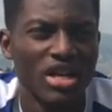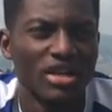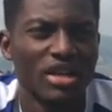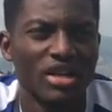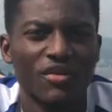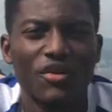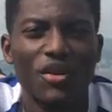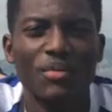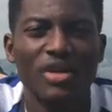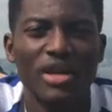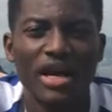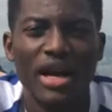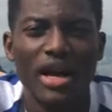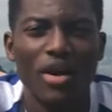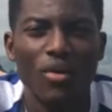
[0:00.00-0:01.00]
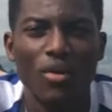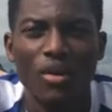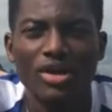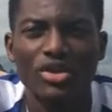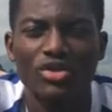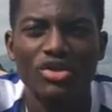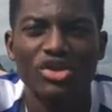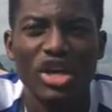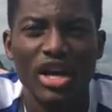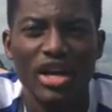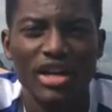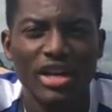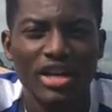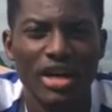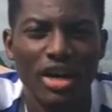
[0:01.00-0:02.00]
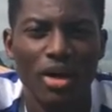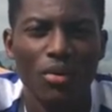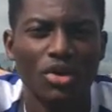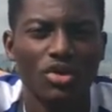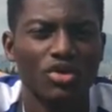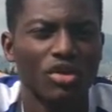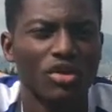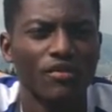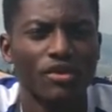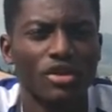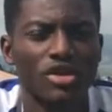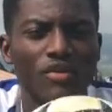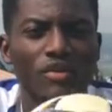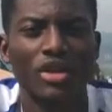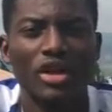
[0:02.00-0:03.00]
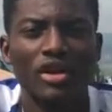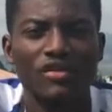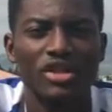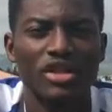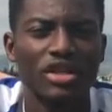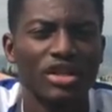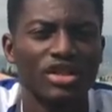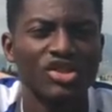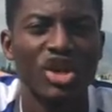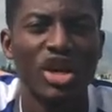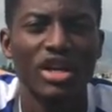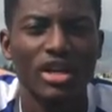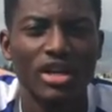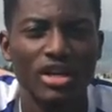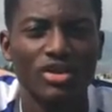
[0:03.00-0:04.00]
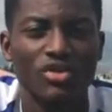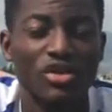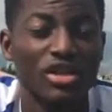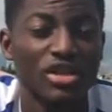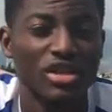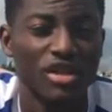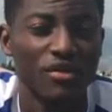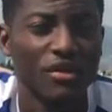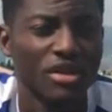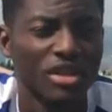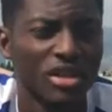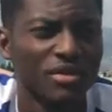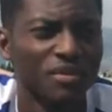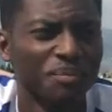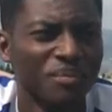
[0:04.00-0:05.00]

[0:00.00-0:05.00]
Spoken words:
Then from there, I went to China. I went to Invincible FC in China in 2017.